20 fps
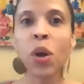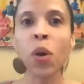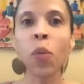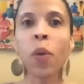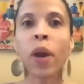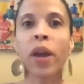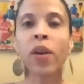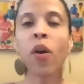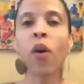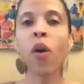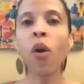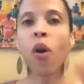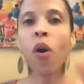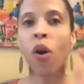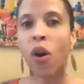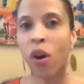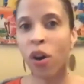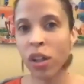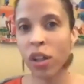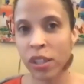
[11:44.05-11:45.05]
when
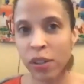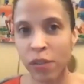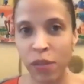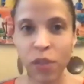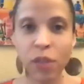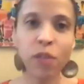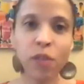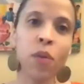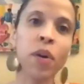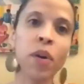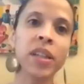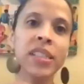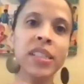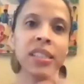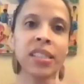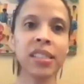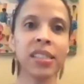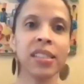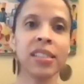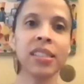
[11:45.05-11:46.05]
all of the
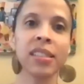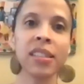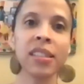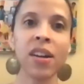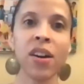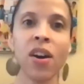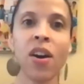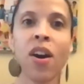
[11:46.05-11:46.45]
voices